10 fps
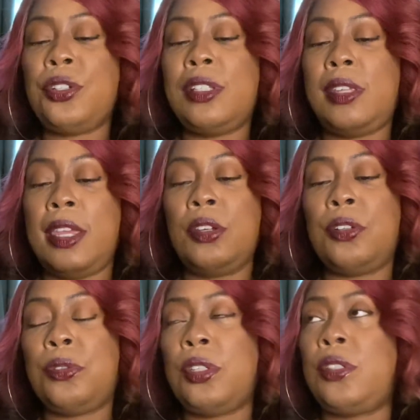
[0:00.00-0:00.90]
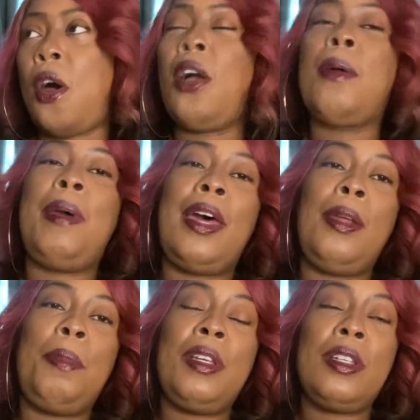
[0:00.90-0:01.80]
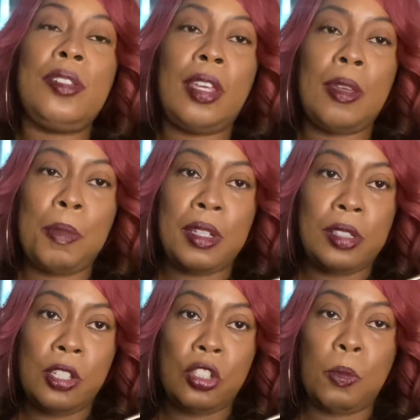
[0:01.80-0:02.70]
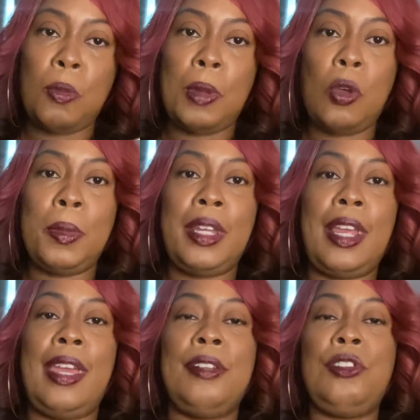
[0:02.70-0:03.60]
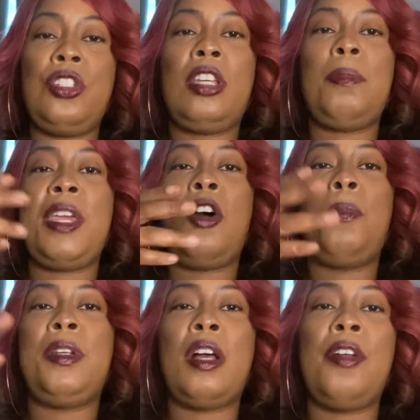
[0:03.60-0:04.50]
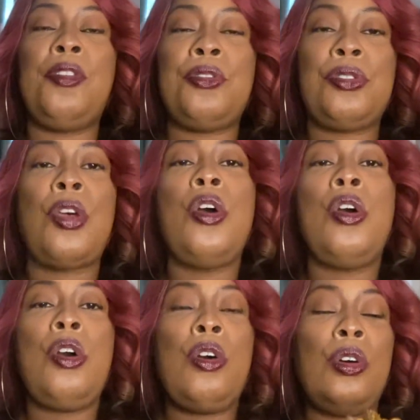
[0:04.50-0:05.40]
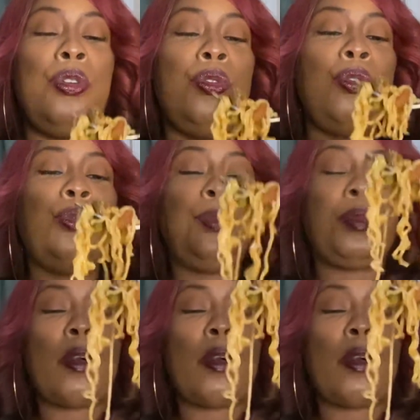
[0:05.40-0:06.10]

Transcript: deal to talk about it, because it could be a teachable moment, and she could be helping others who